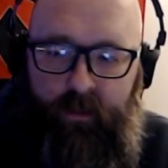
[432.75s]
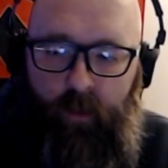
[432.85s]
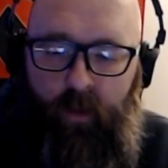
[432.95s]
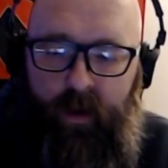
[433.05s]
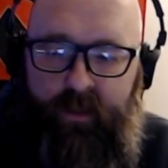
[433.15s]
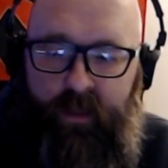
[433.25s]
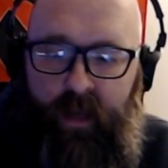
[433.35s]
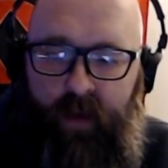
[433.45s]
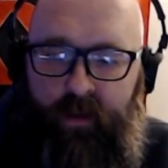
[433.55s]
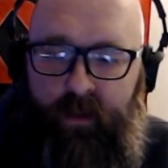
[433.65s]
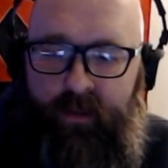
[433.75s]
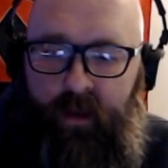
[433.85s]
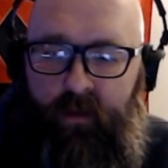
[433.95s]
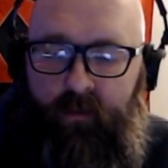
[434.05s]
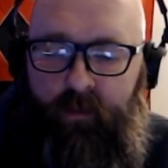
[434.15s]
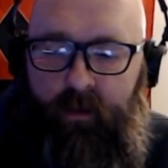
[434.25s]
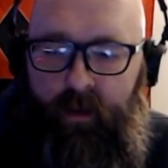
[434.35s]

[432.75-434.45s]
they want to see evidence of